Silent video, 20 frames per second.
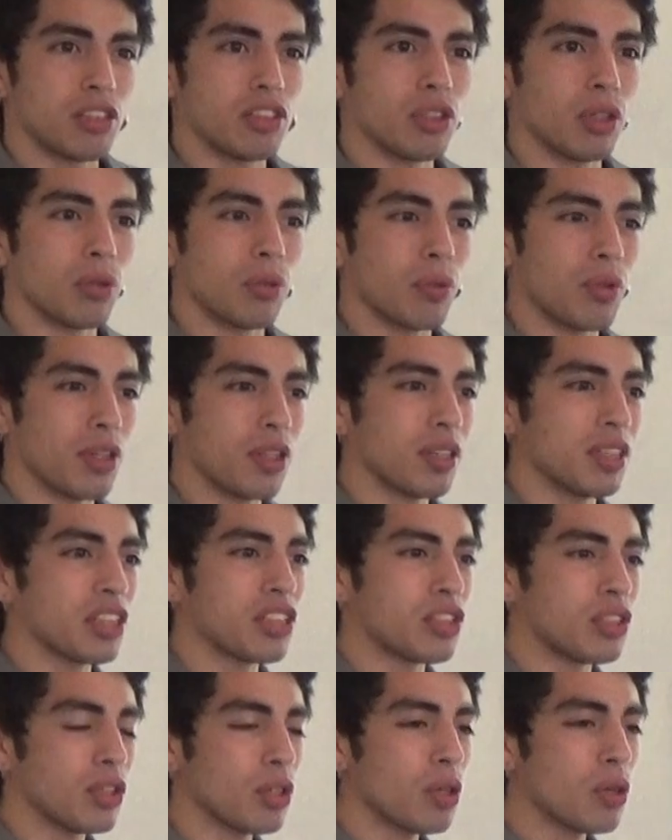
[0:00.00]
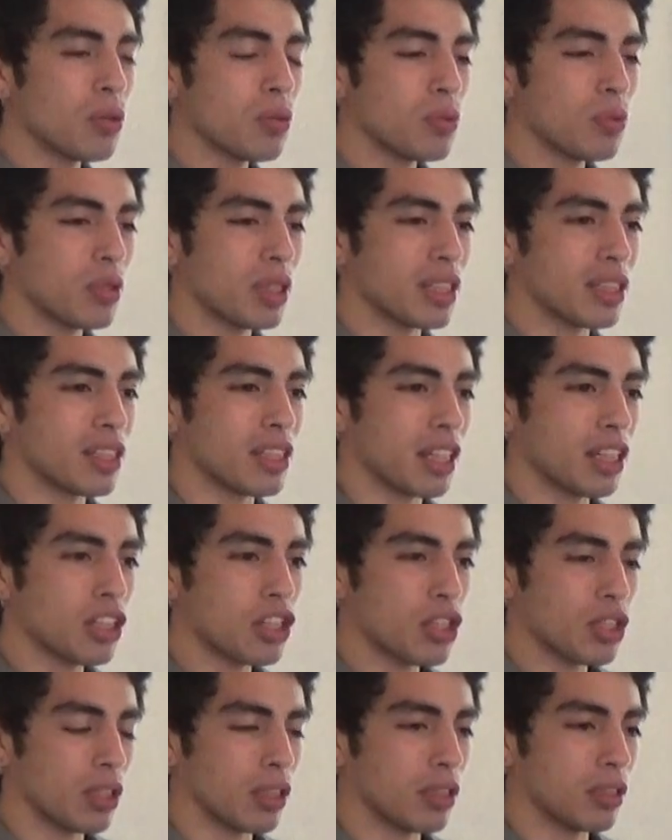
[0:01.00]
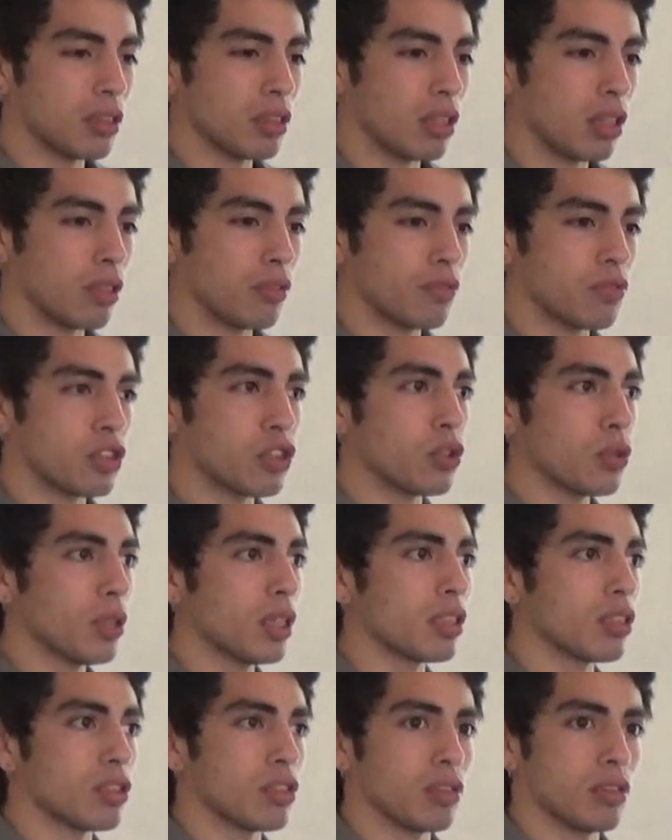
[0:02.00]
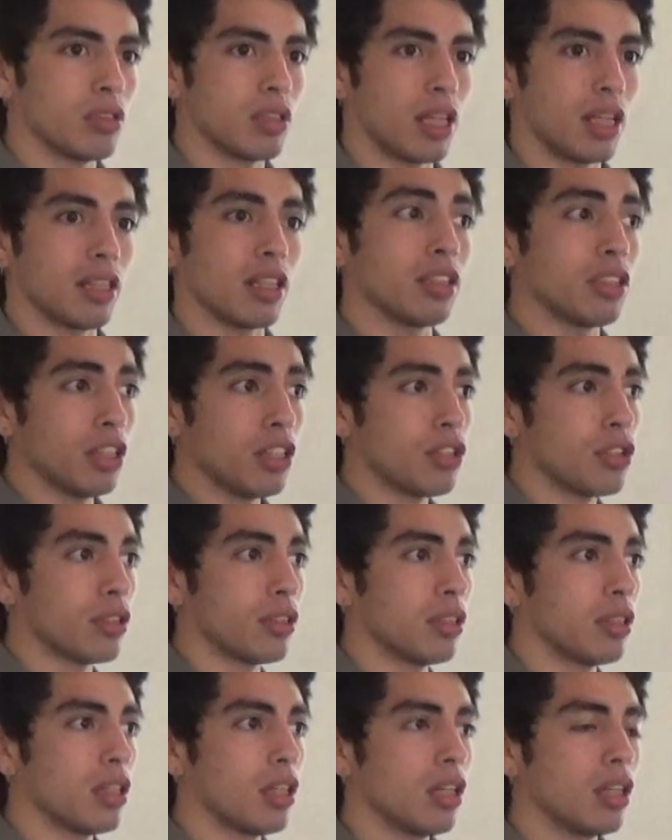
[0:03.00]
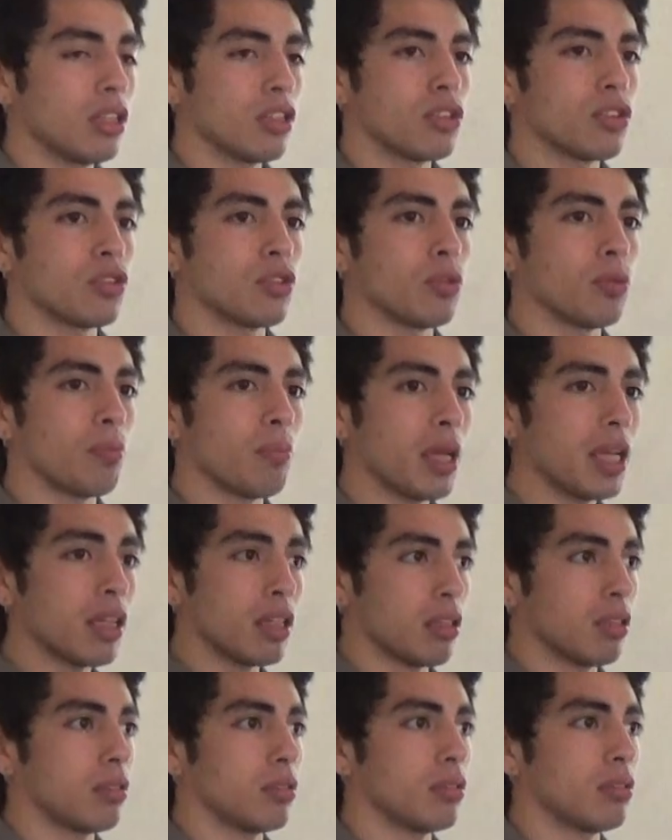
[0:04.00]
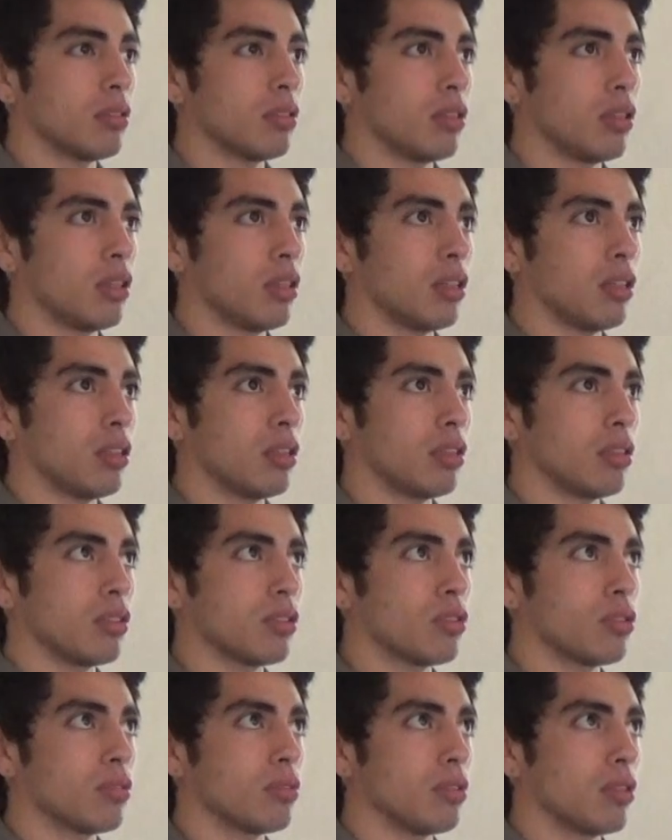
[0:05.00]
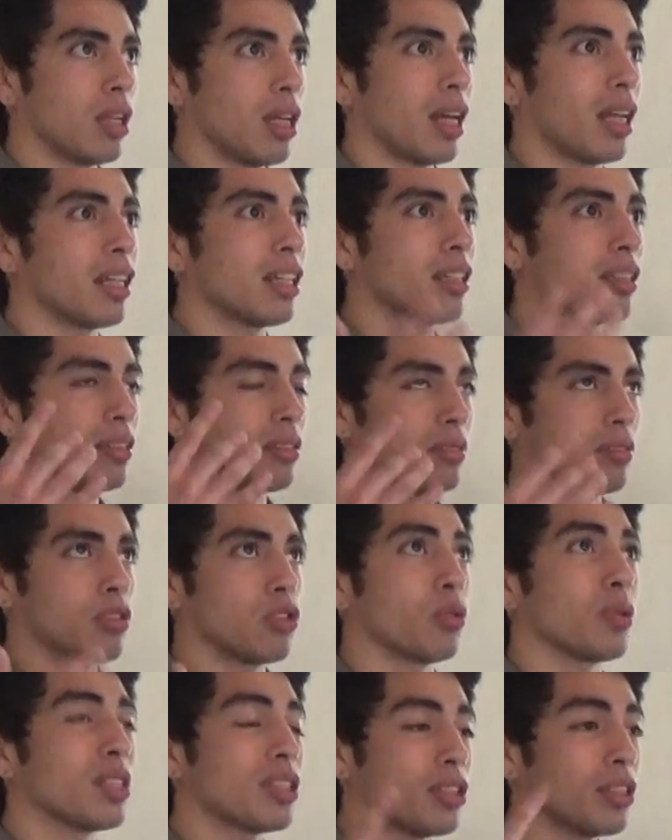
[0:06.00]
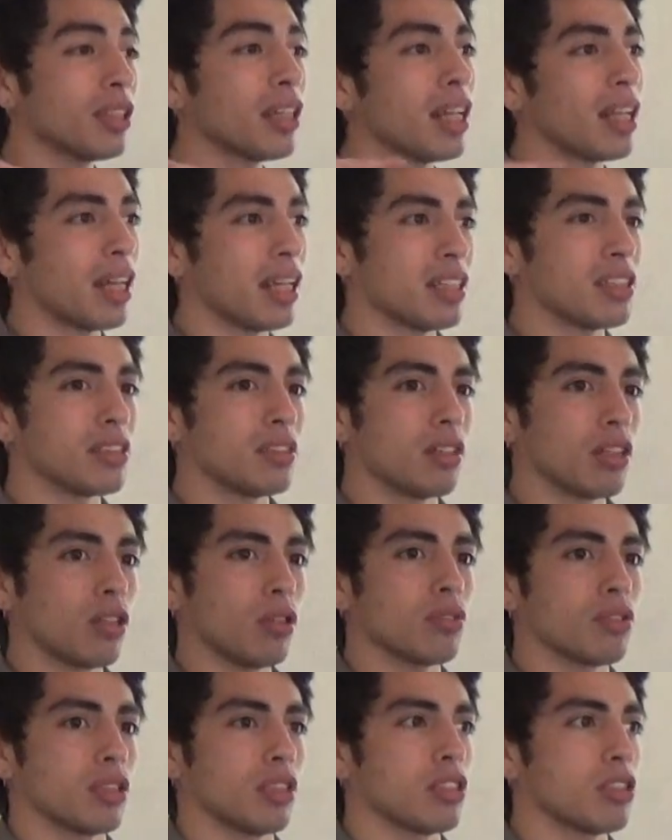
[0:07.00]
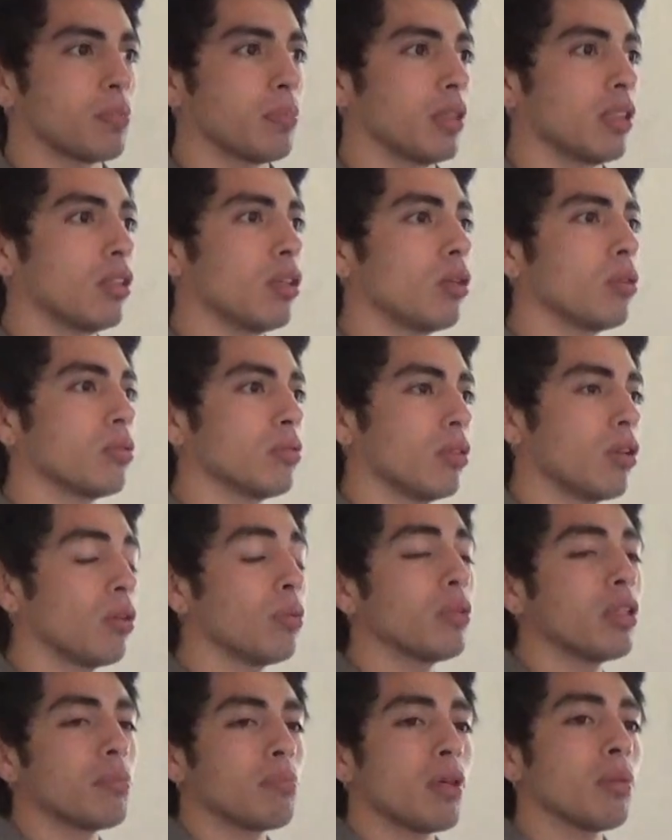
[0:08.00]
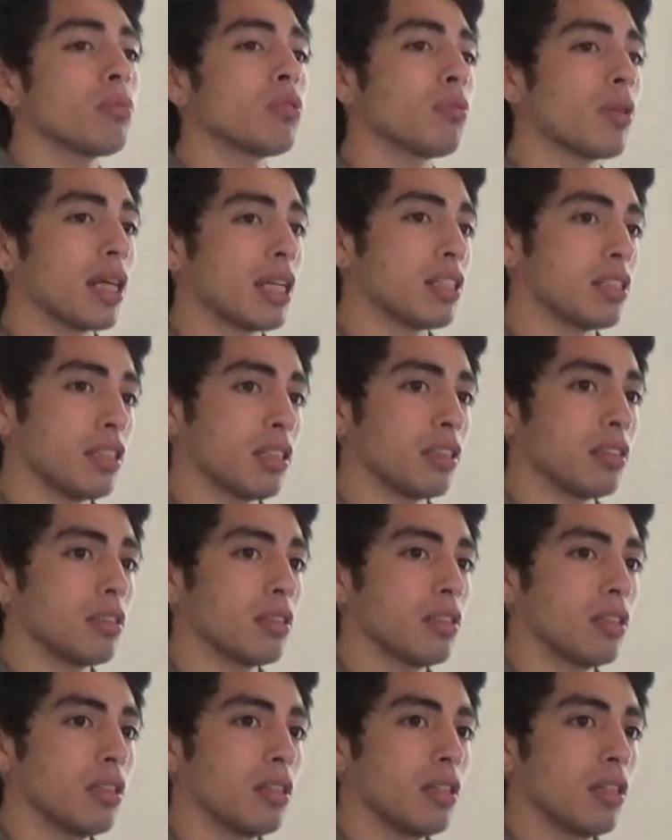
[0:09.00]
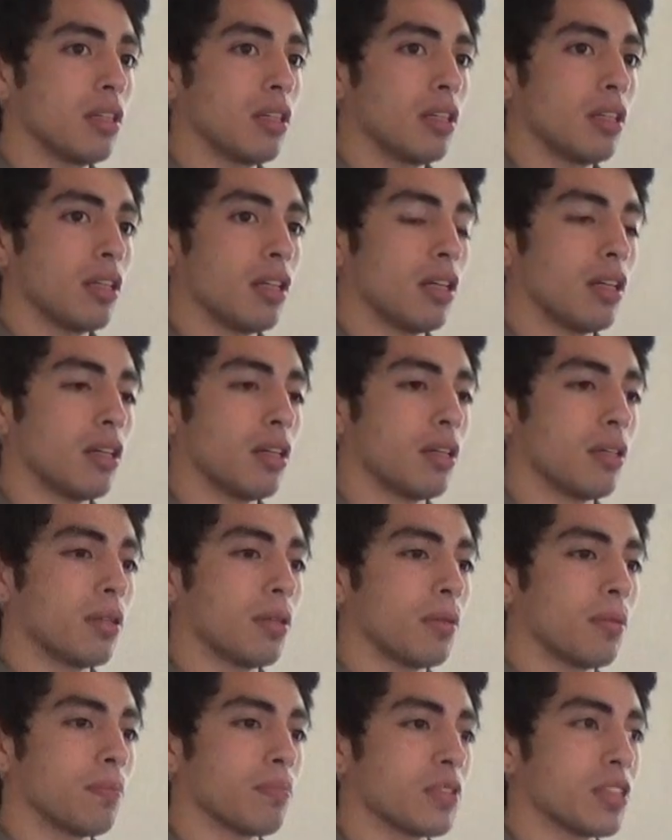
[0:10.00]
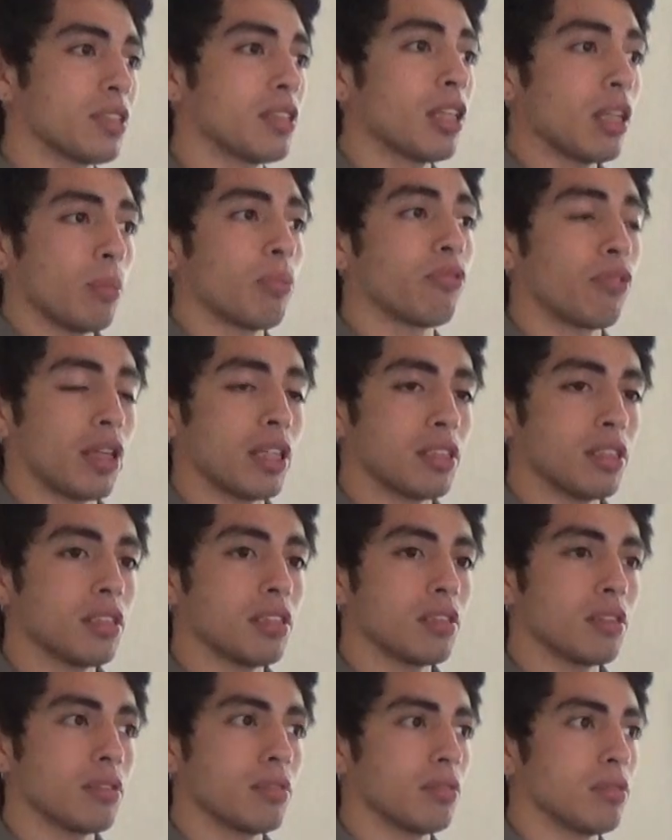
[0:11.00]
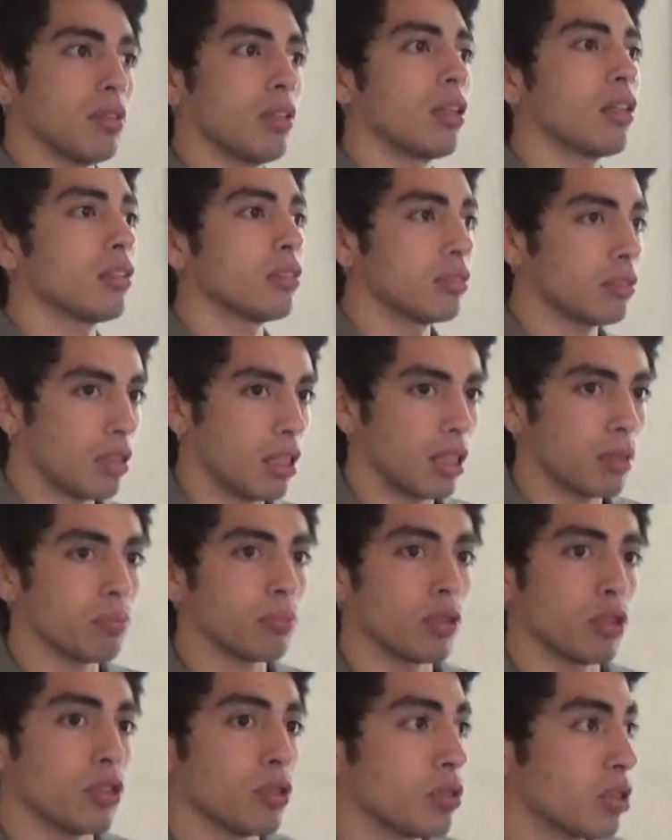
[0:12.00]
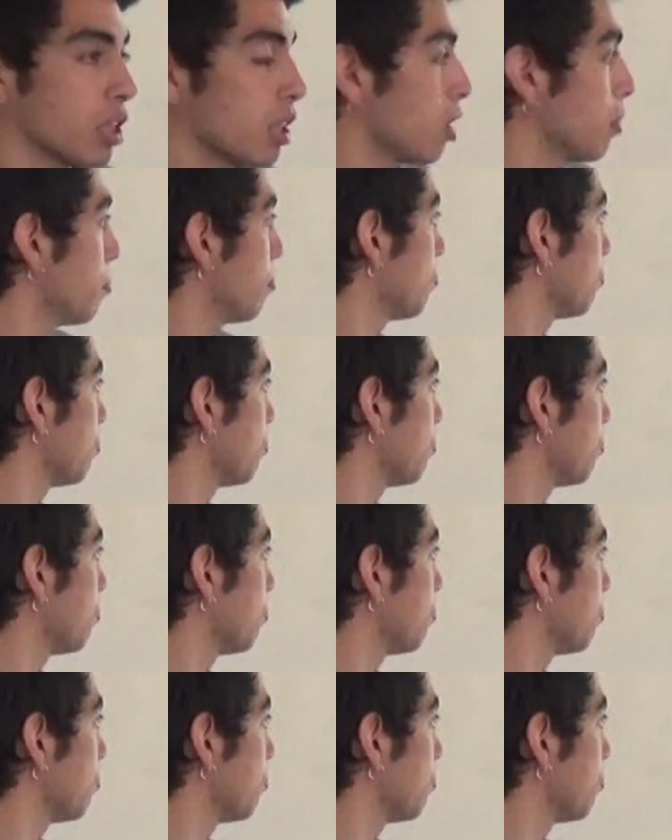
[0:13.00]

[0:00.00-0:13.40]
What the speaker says: So there is no intention of students and the teacher to make and to internalize the contents, but only memorizing set of phrases and then producing them.